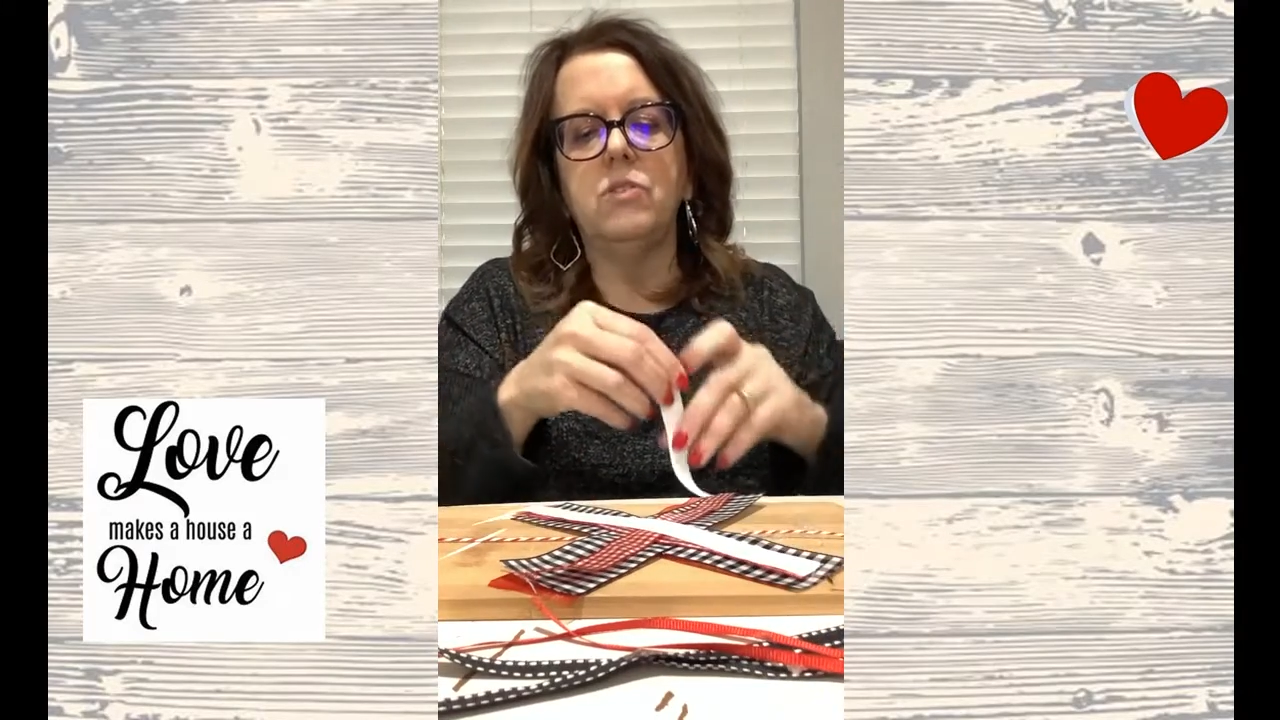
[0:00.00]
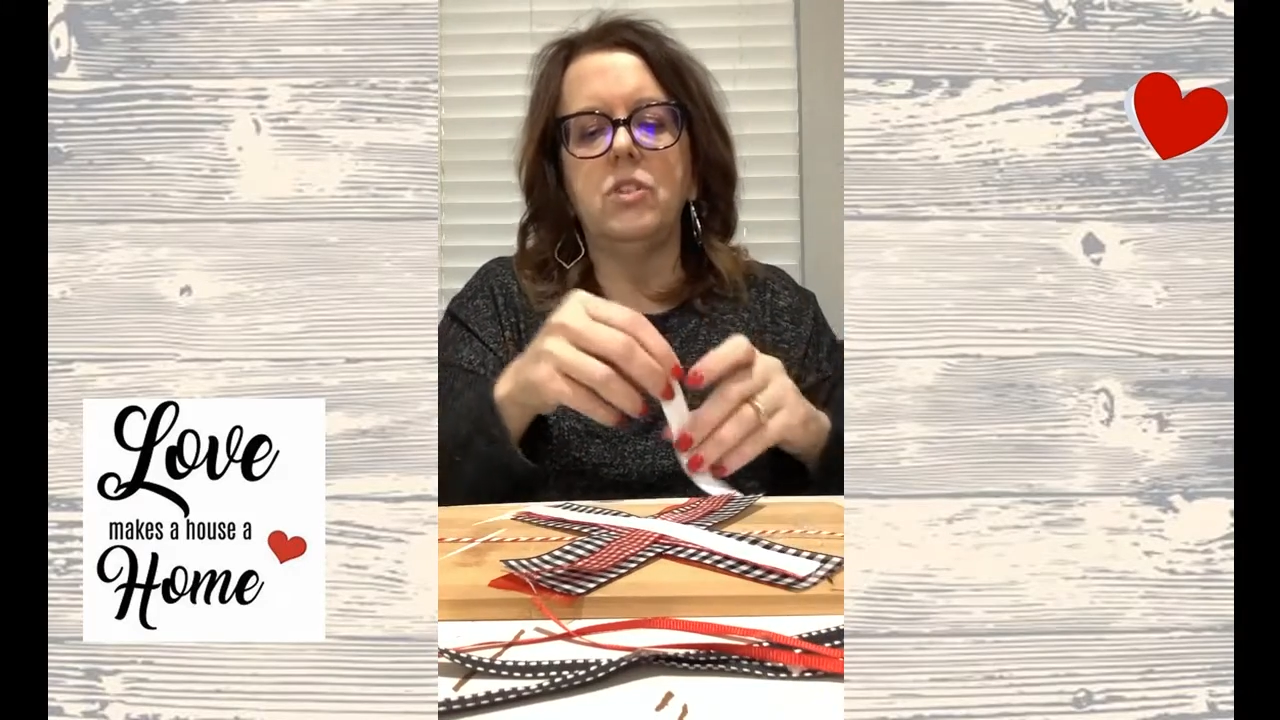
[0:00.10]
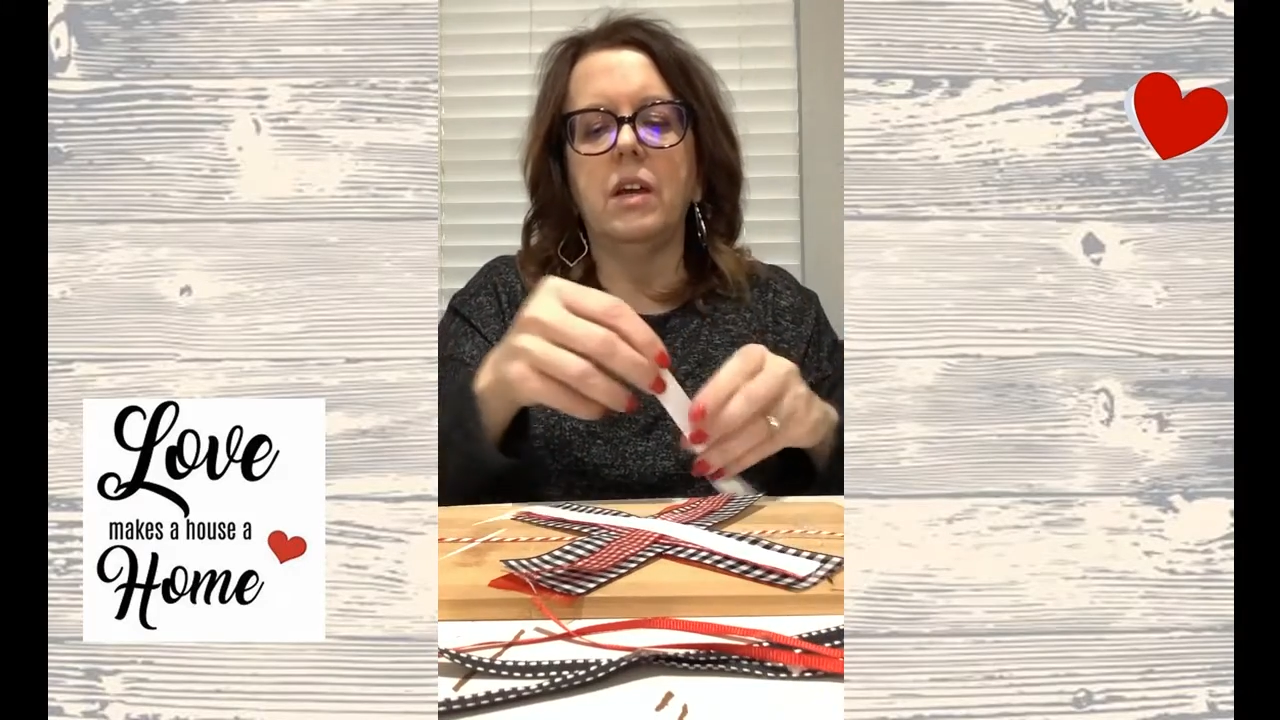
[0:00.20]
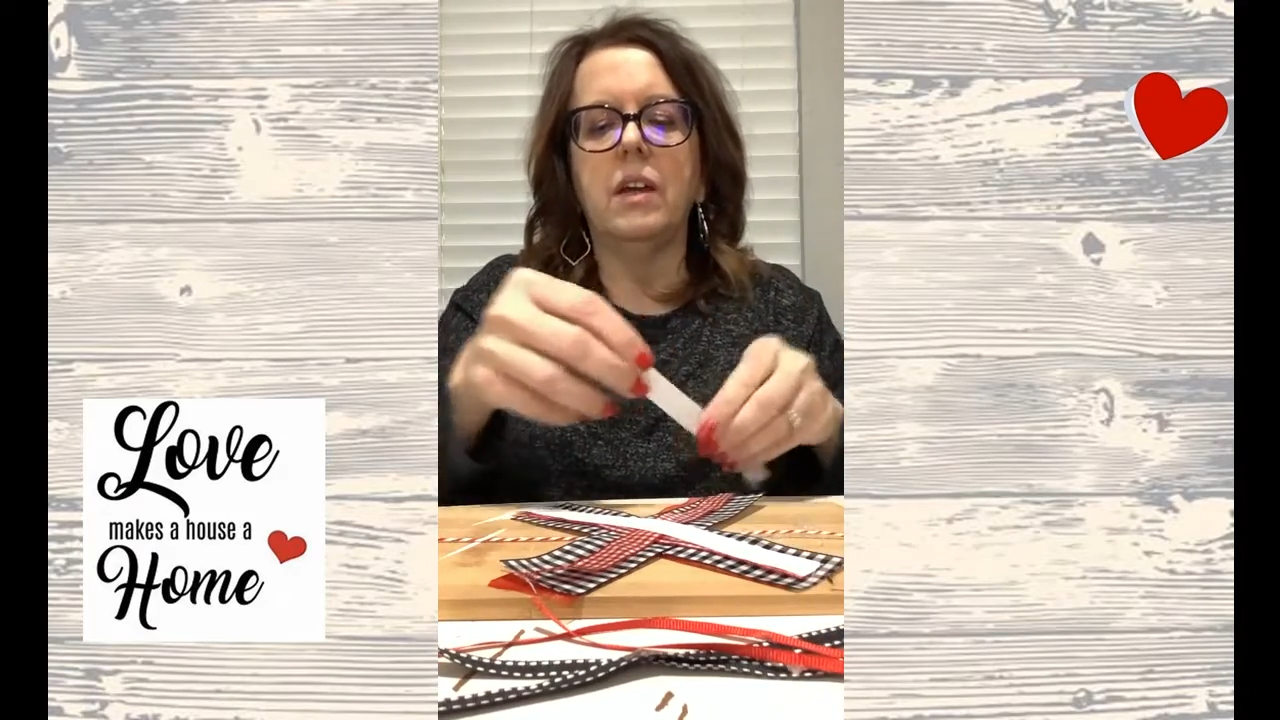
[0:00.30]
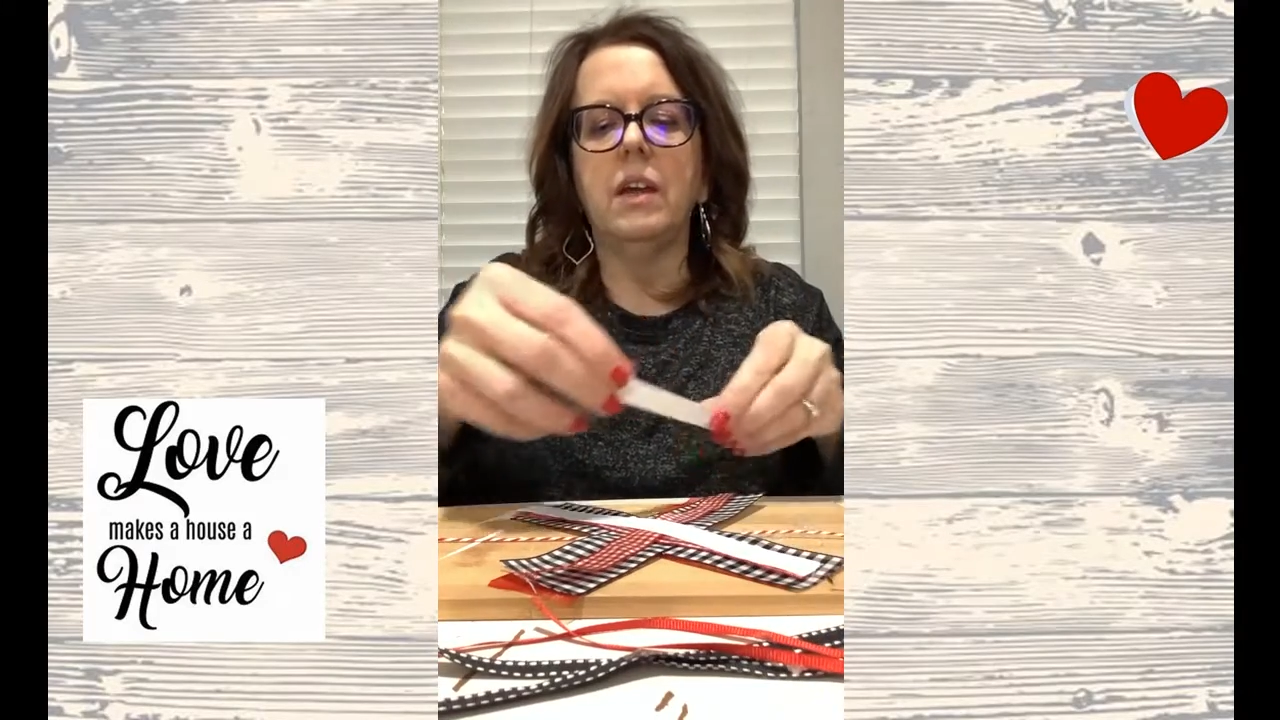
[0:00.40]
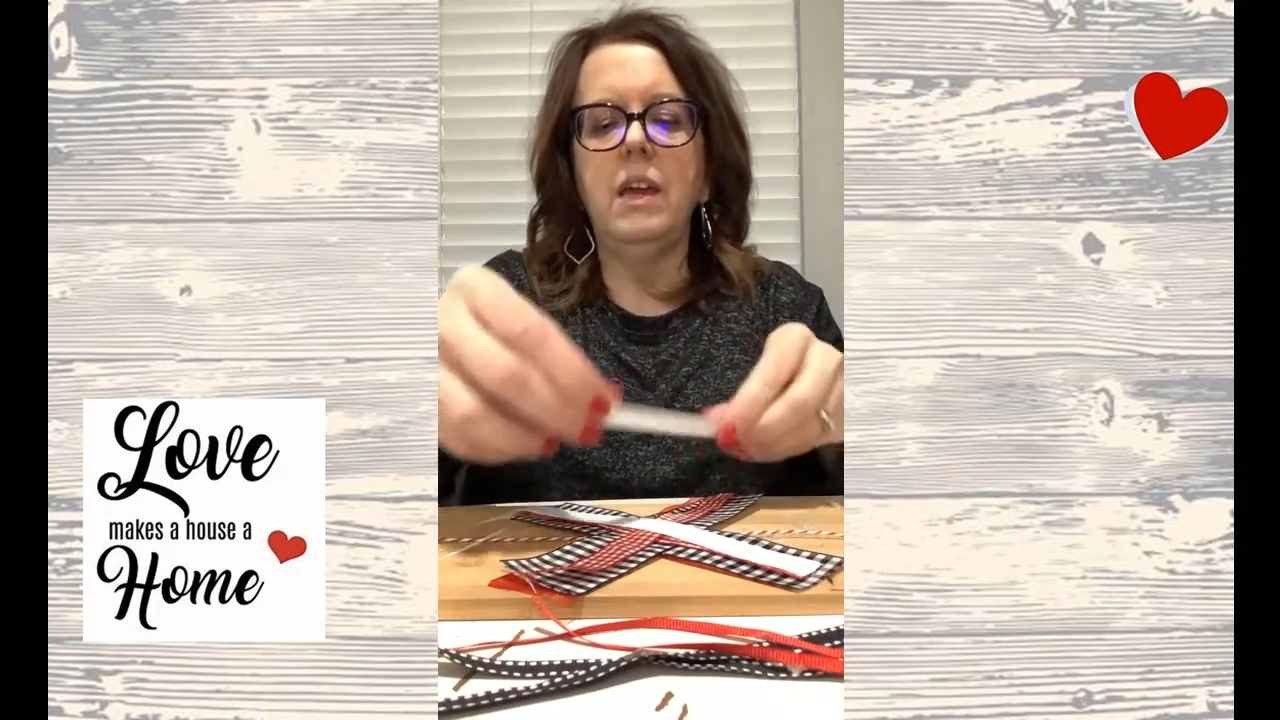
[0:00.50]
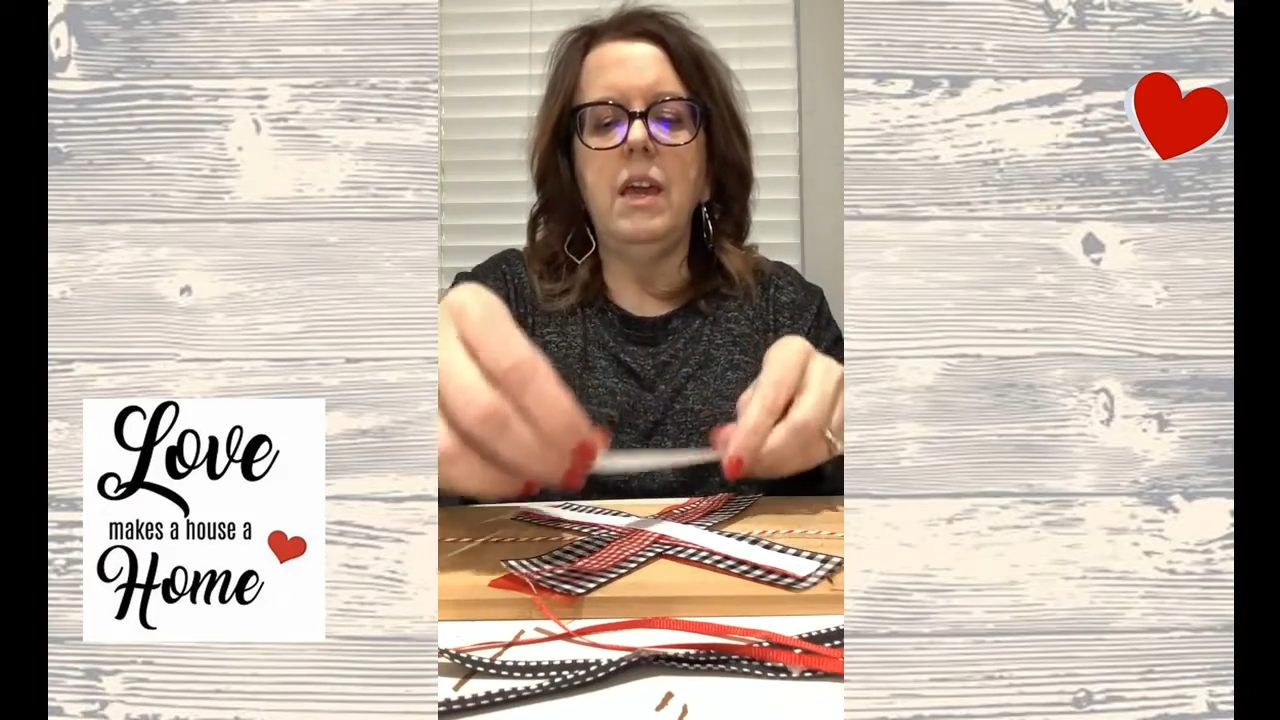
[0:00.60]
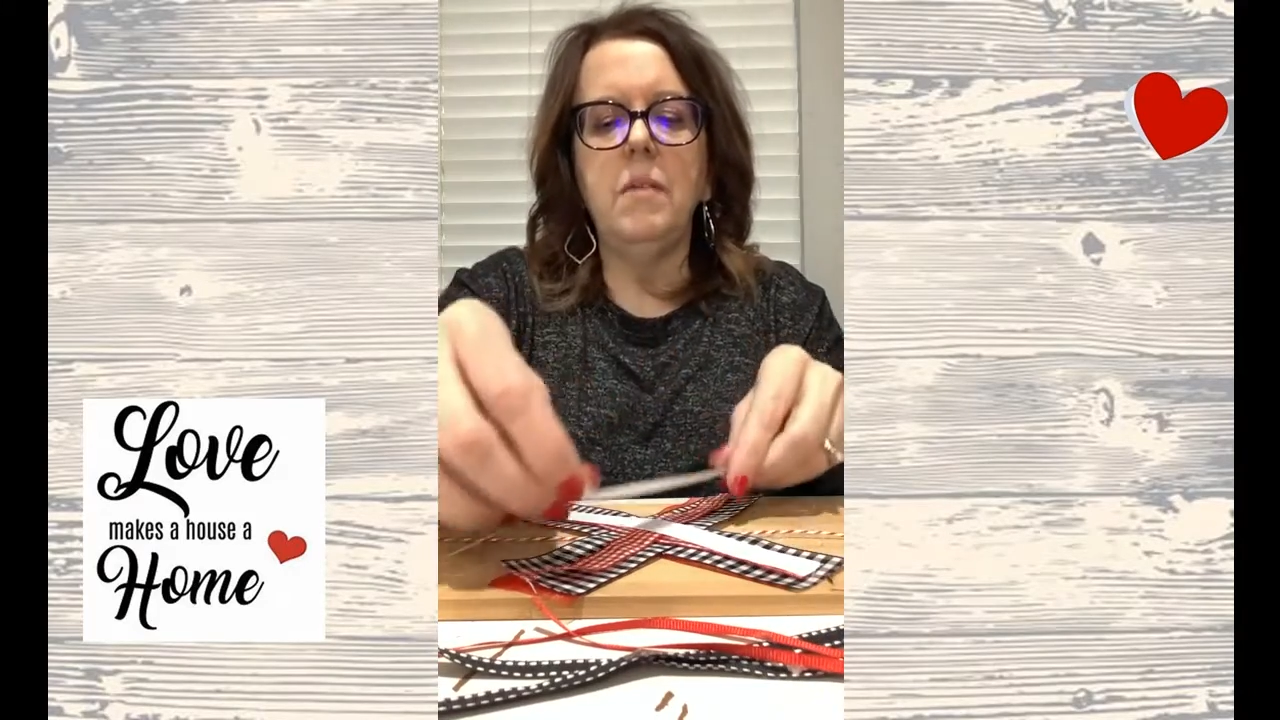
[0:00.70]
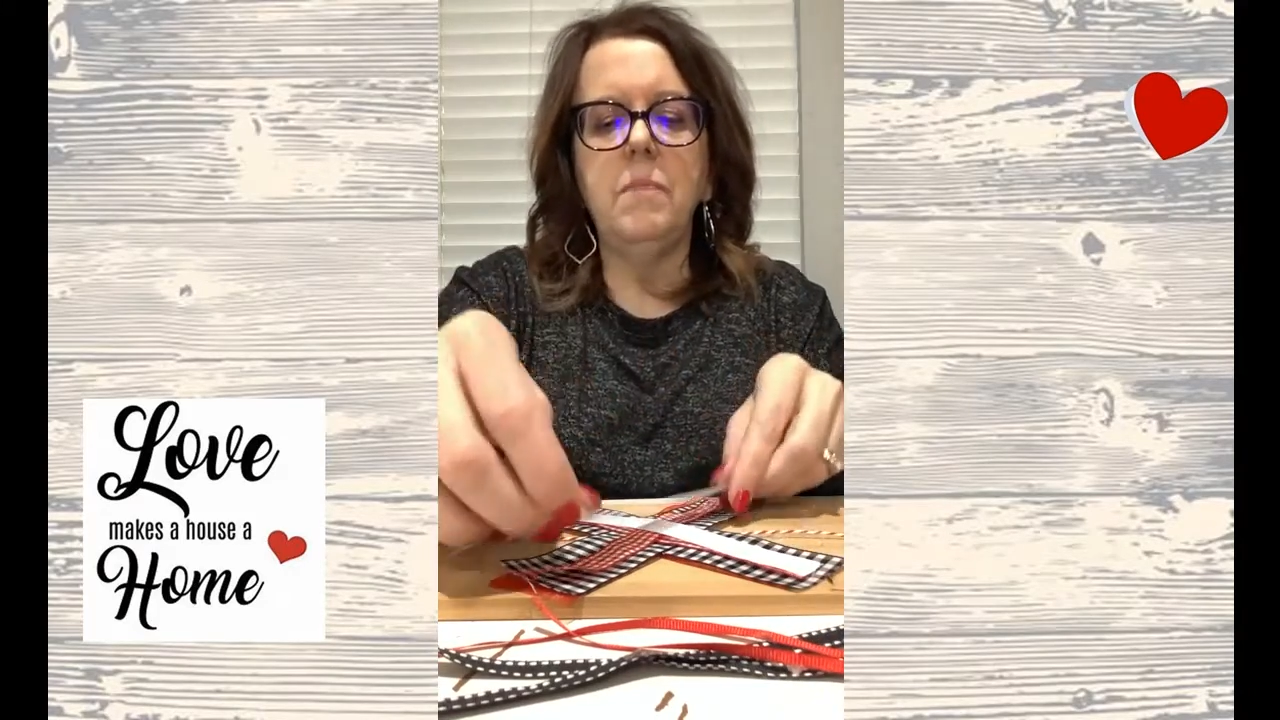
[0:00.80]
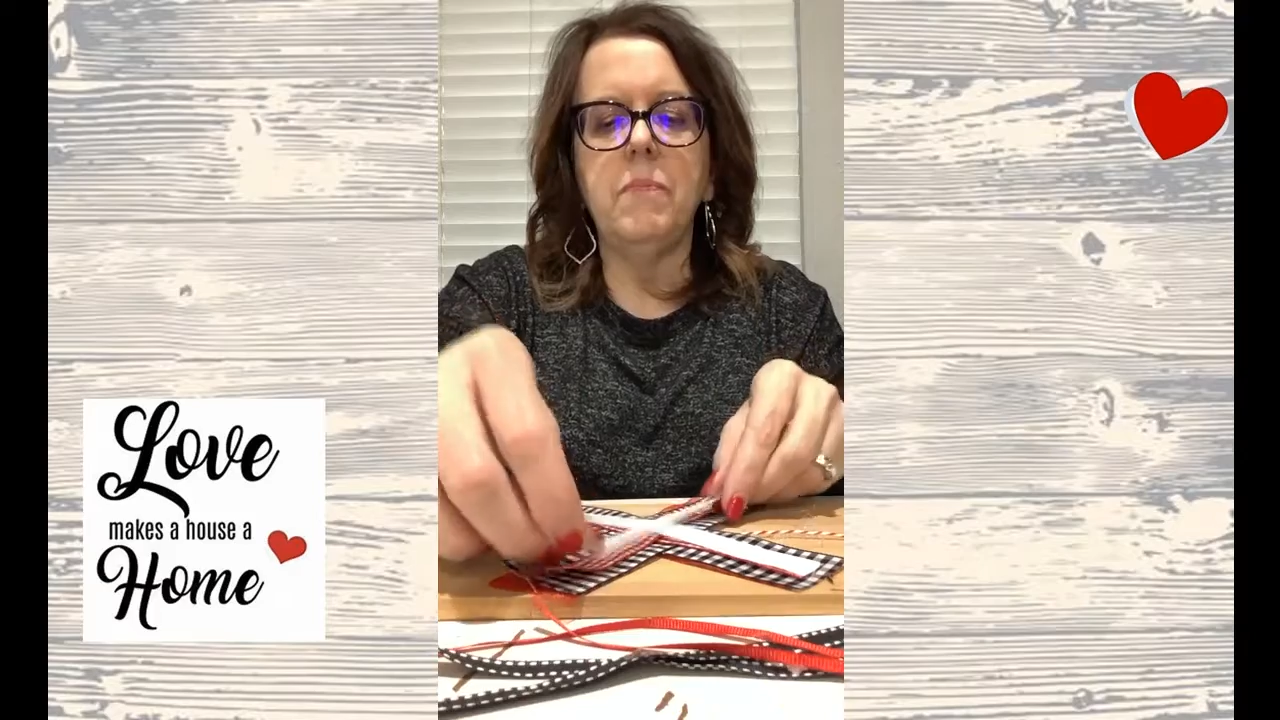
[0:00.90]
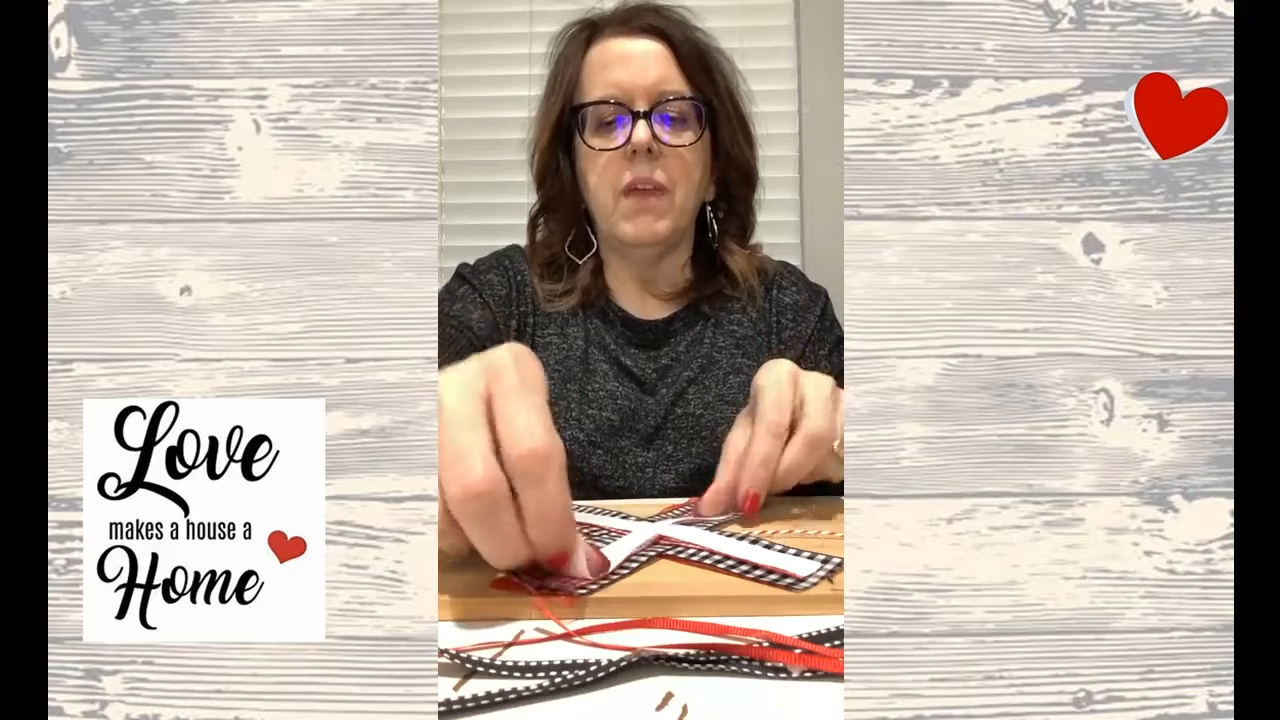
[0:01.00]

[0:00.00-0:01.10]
check and gingham,